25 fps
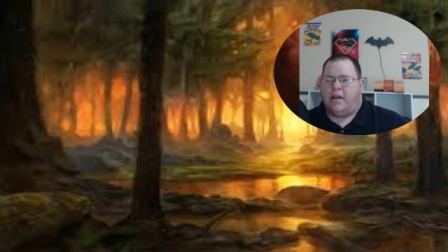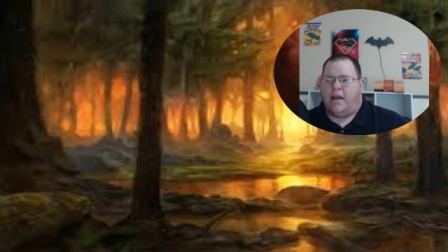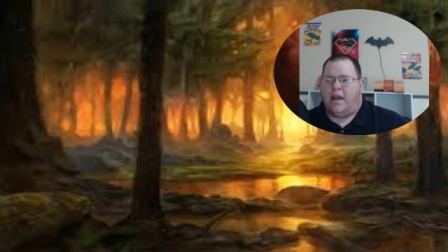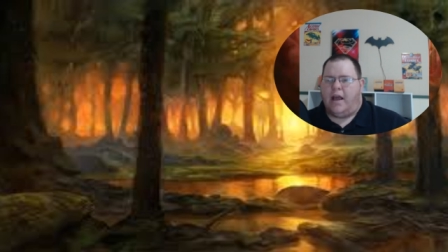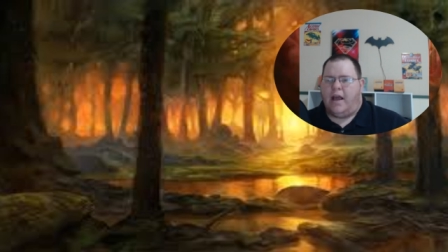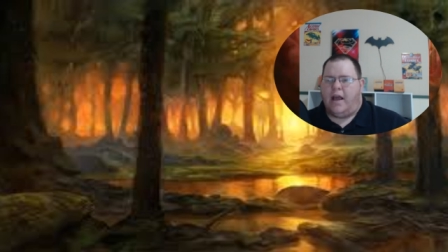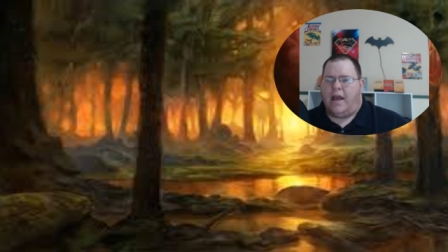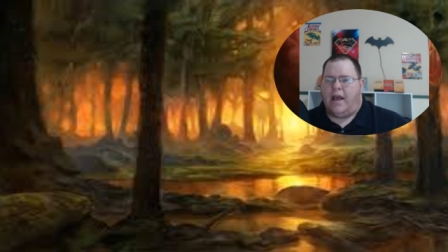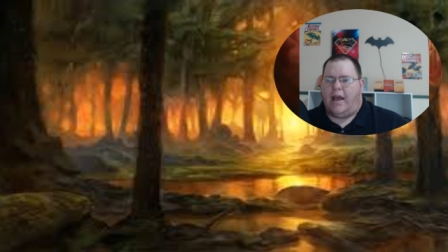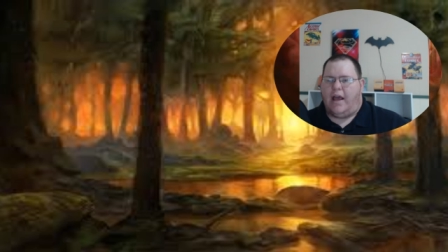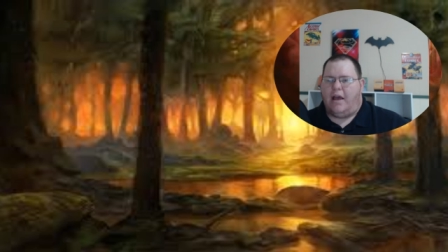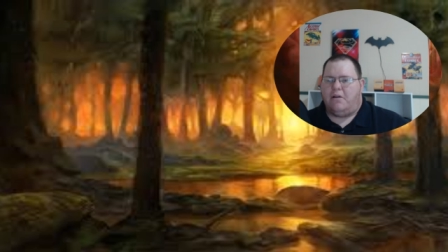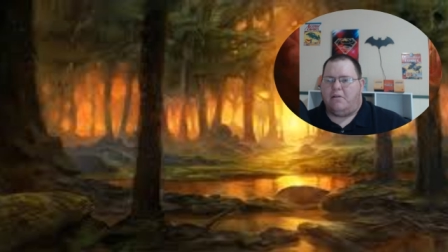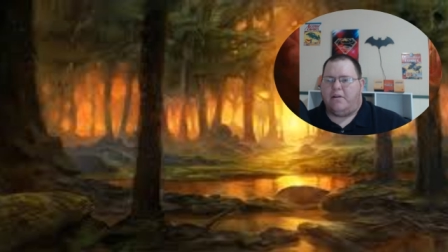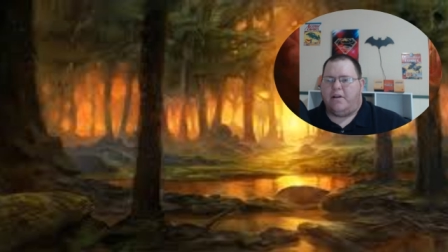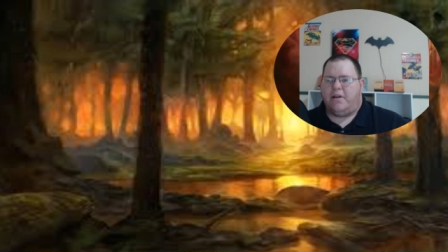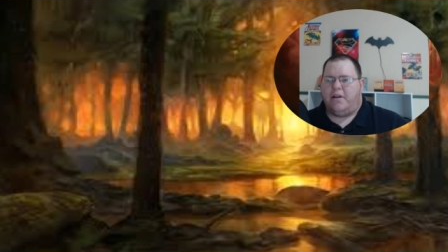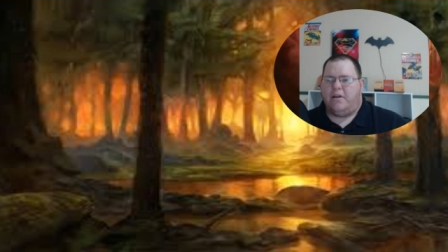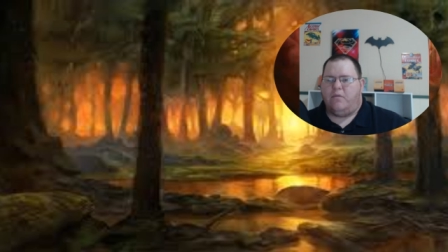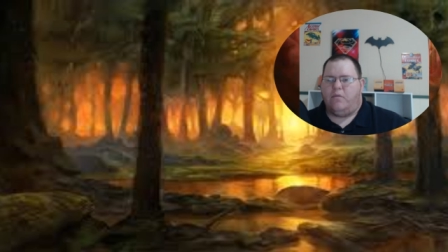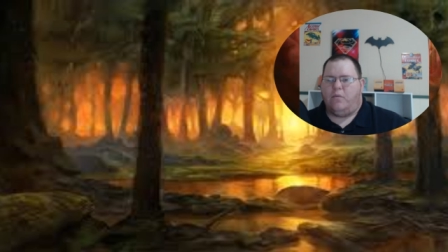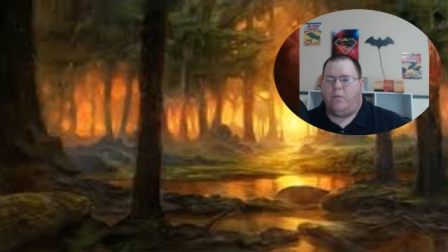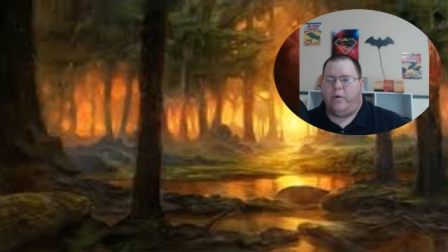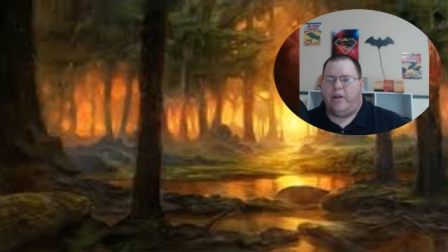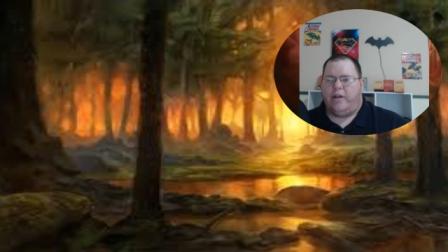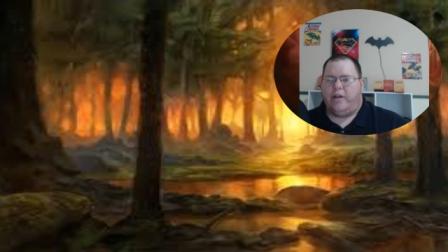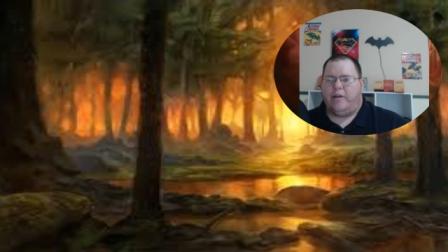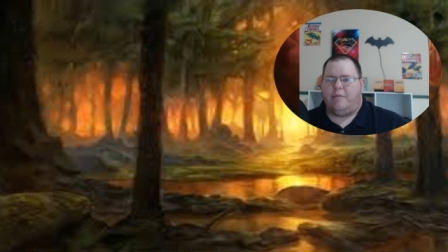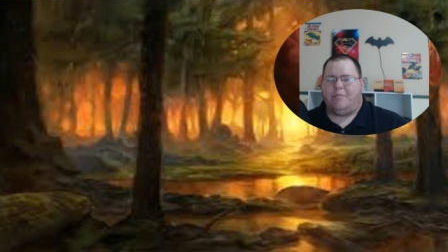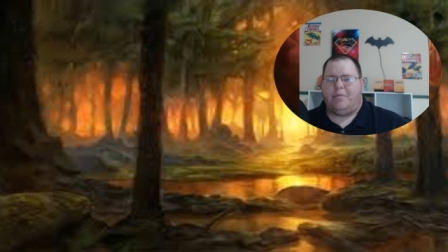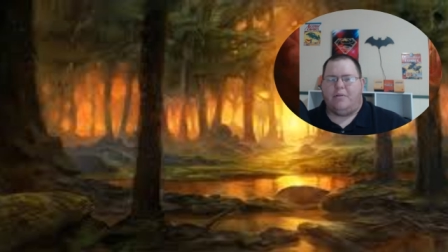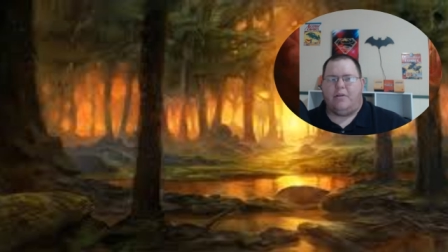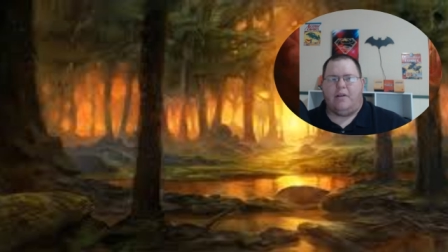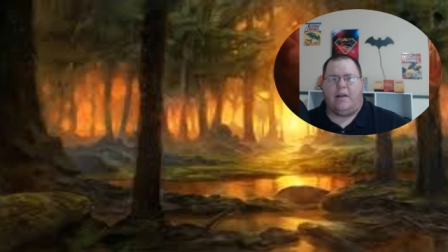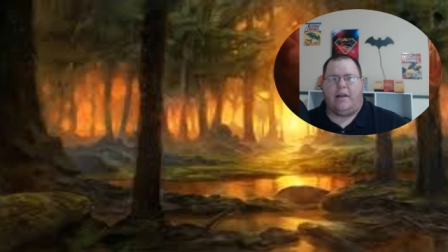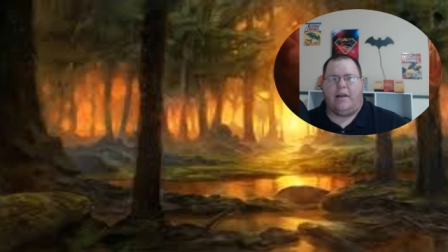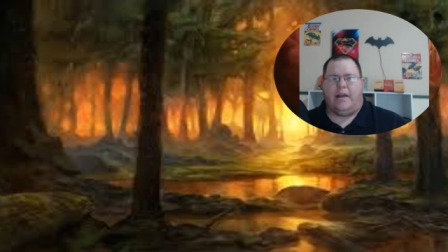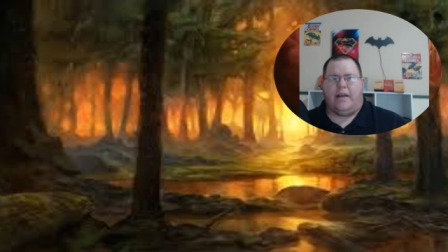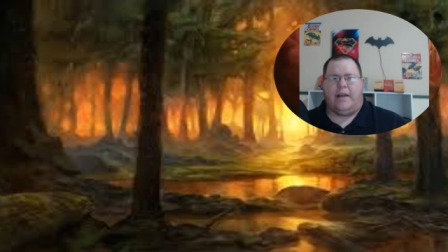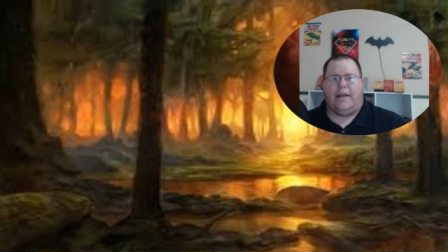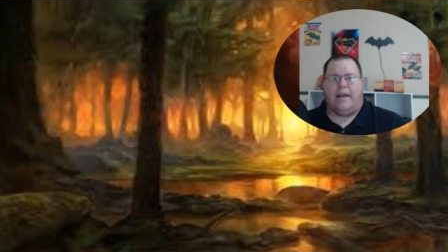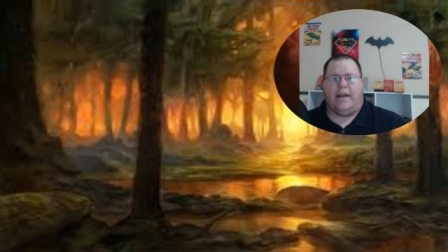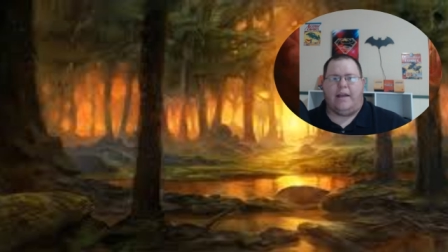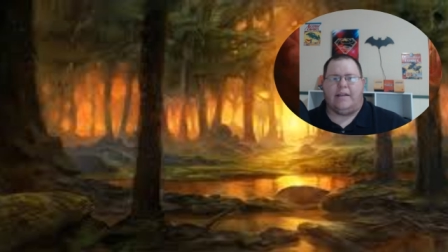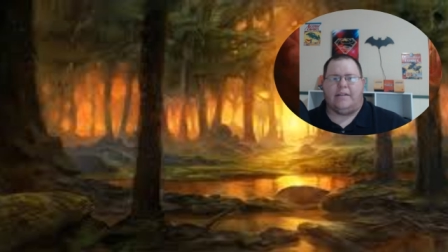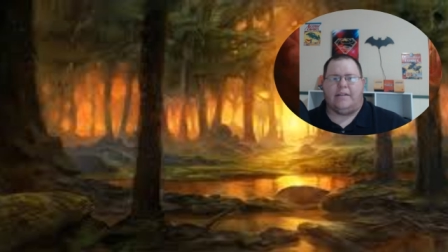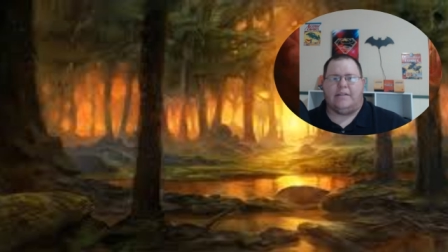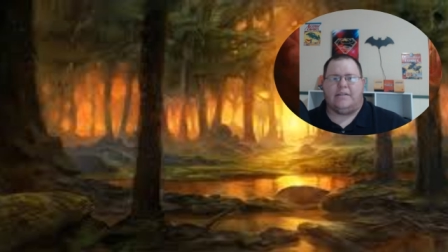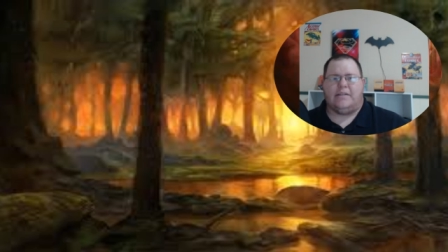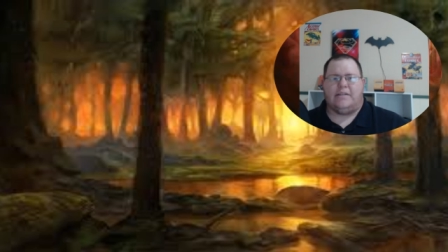How can we play
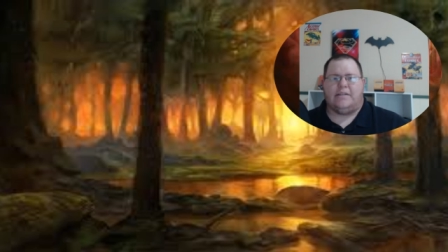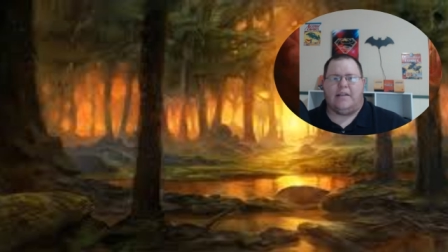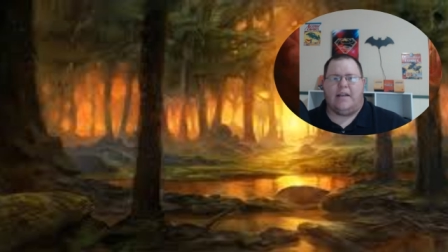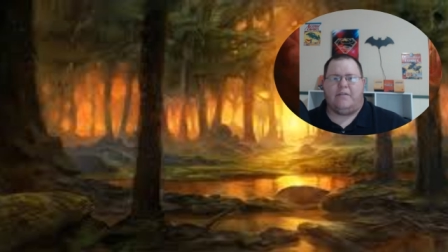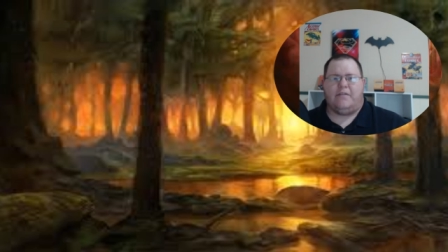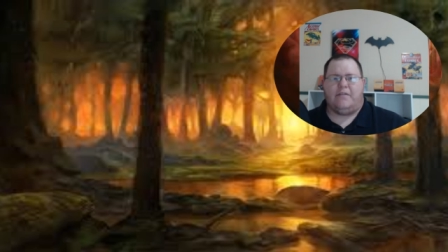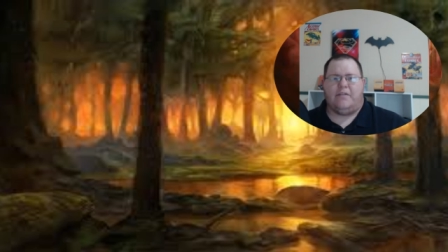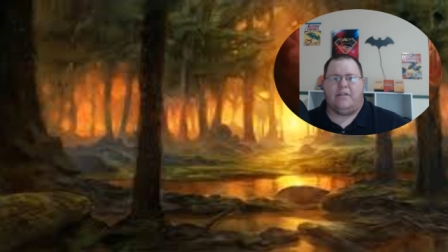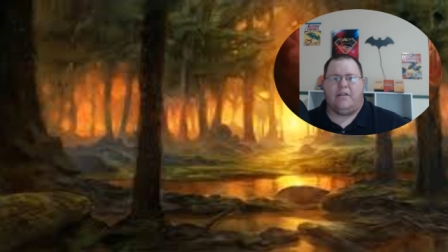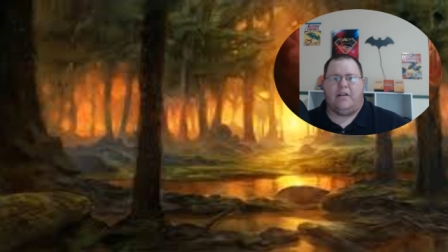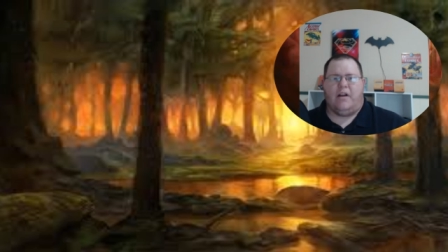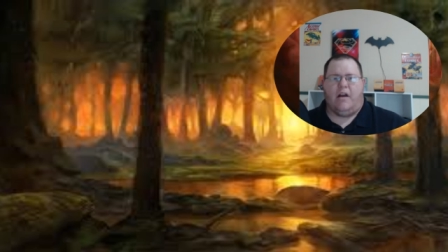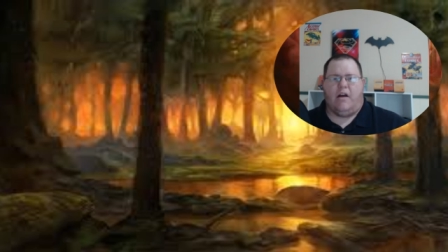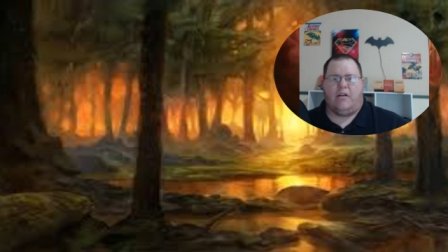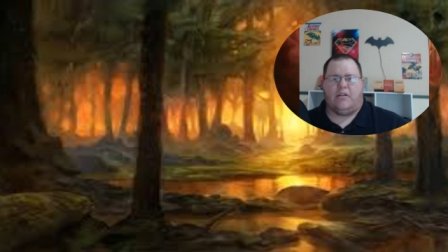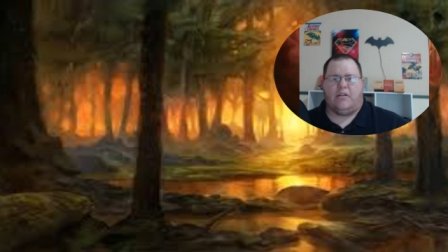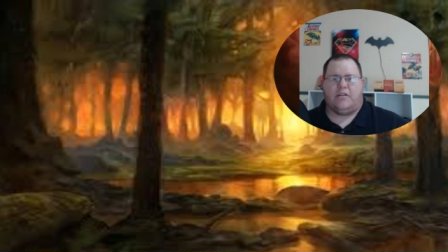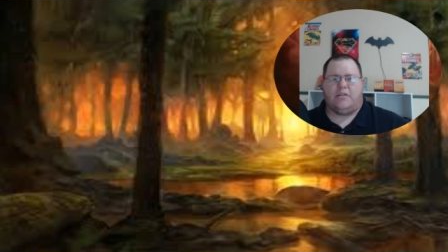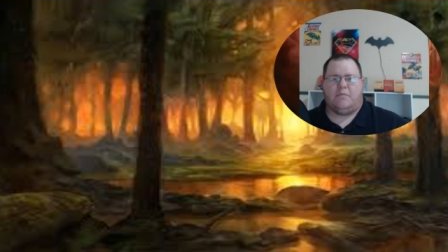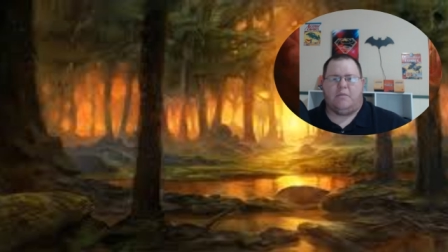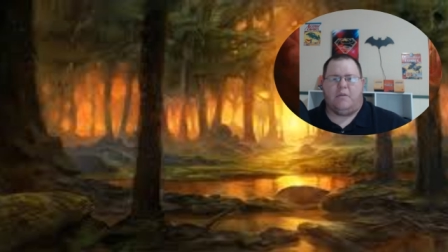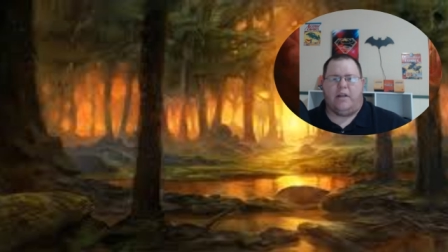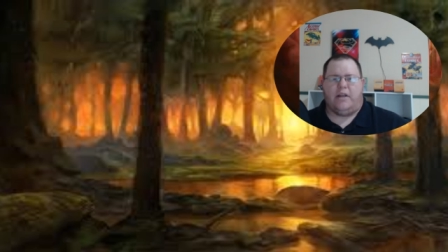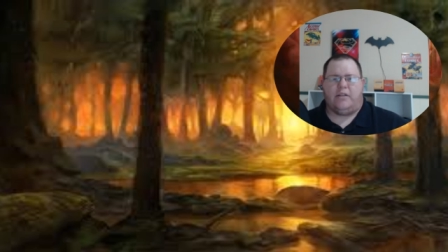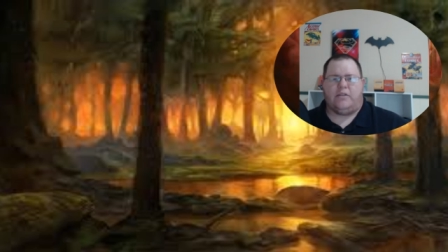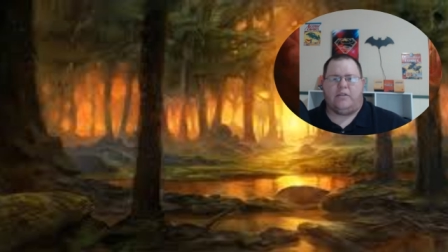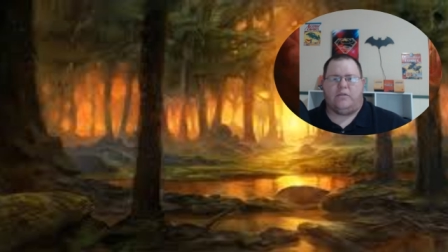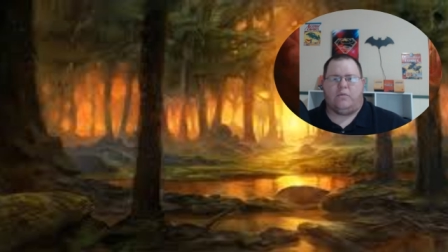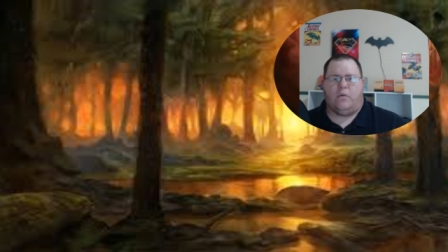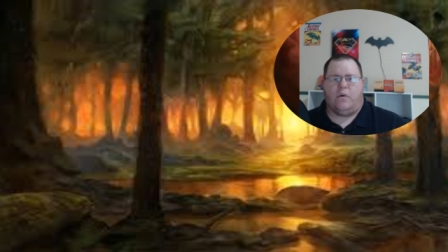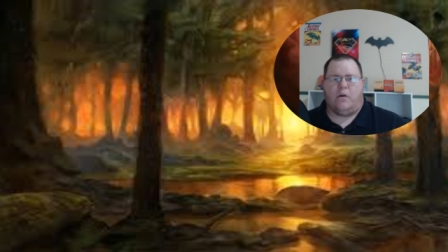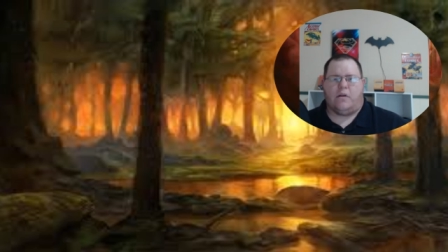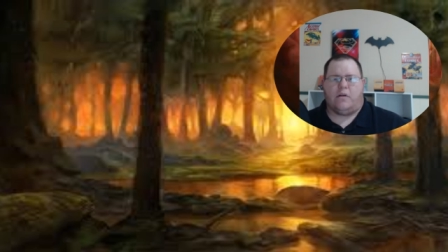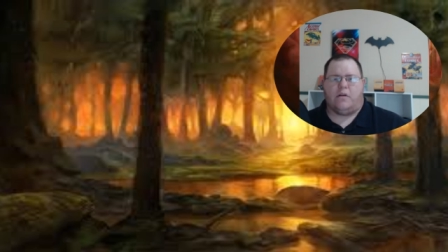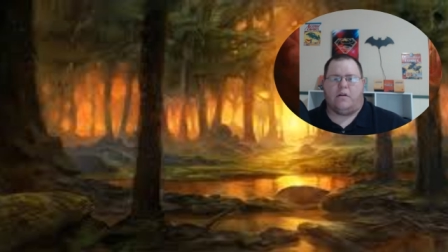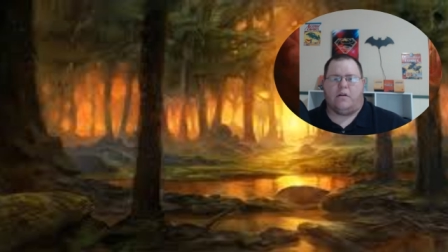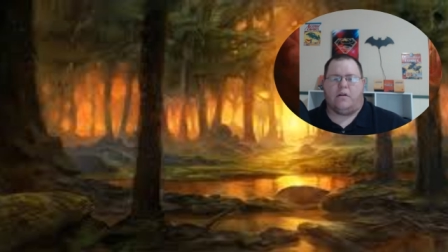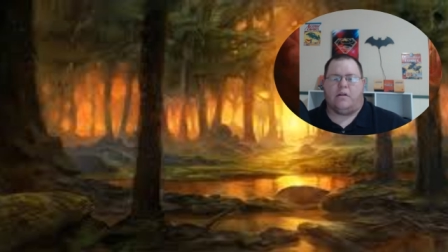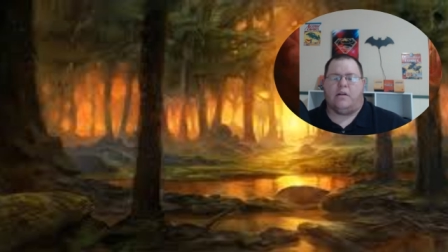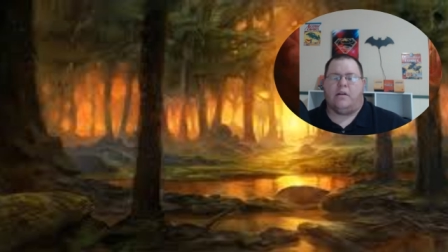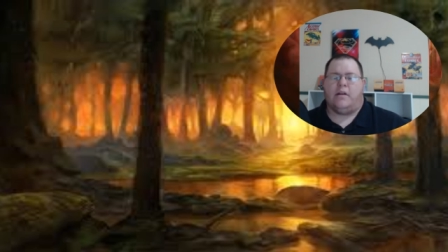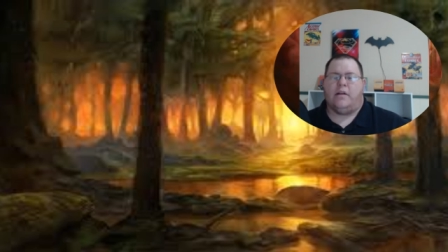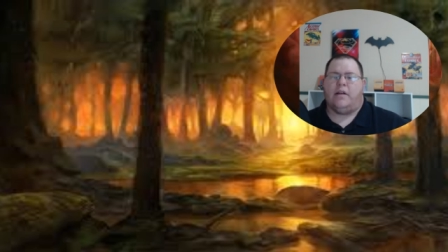a 7-cost Planeswalker